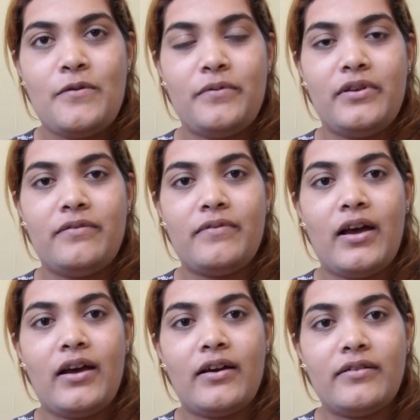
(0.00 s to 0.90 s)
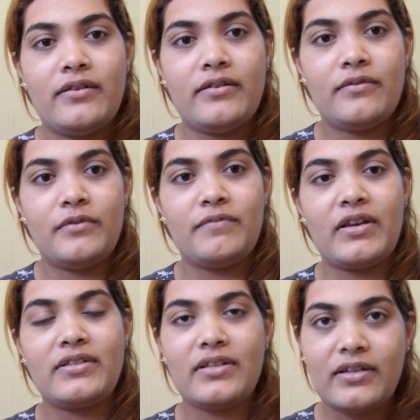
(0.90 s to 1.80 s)
We've
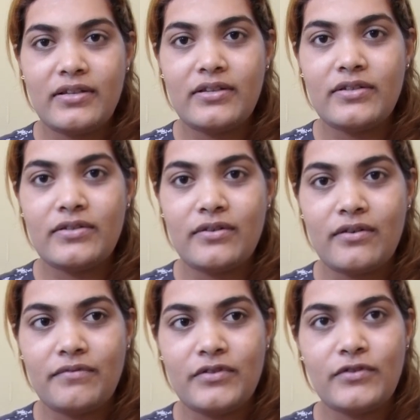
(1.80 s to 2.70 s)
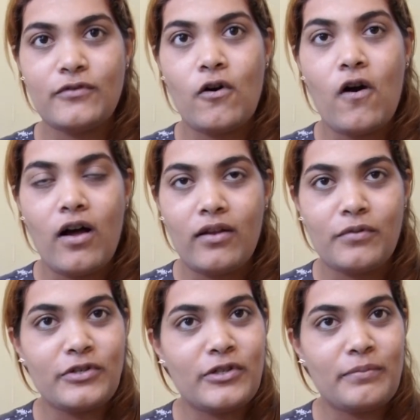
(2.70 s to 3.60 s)
extended this service to all
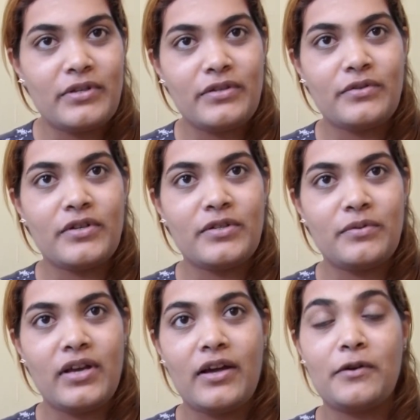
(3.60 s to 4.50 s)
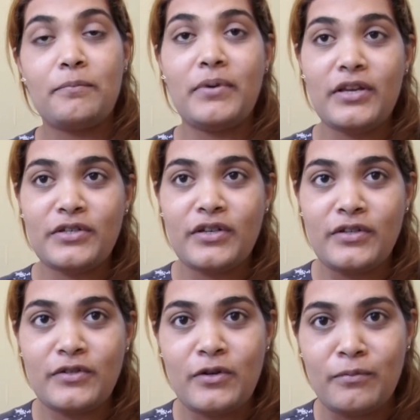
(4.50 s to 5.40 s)
our sub-districts. We had our
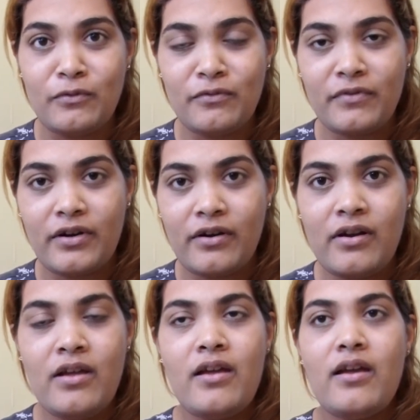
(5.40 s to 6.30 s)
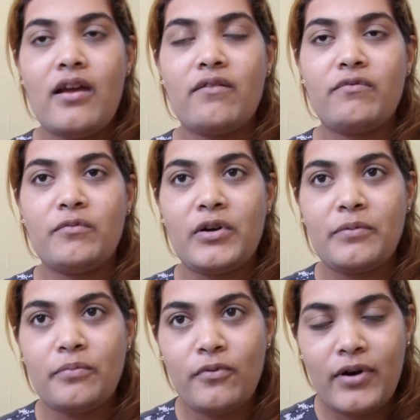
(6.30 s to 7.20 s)
patients come over,
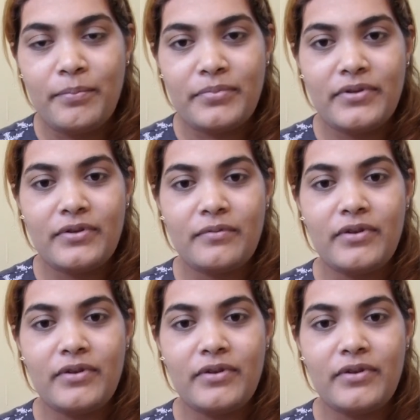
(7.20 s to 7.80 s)
everyone prepped.